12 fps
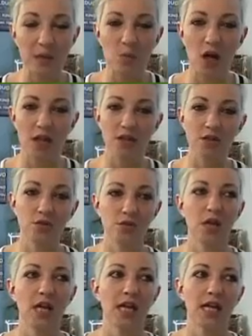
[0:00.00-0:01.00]
want
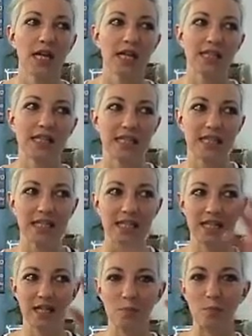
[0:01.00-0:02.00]
you
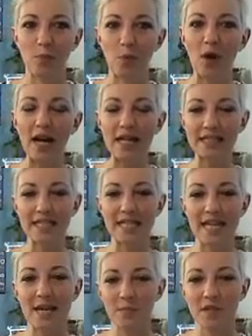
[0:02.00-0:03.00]
to bring to
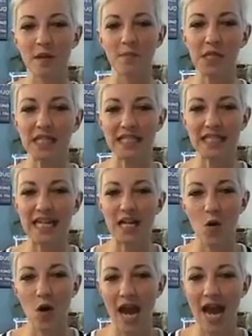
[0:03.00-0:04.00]
them something that they
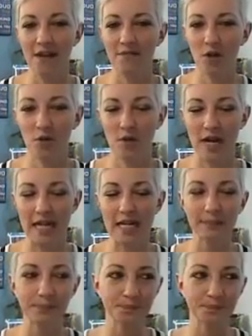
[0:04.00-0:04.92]
don't have already.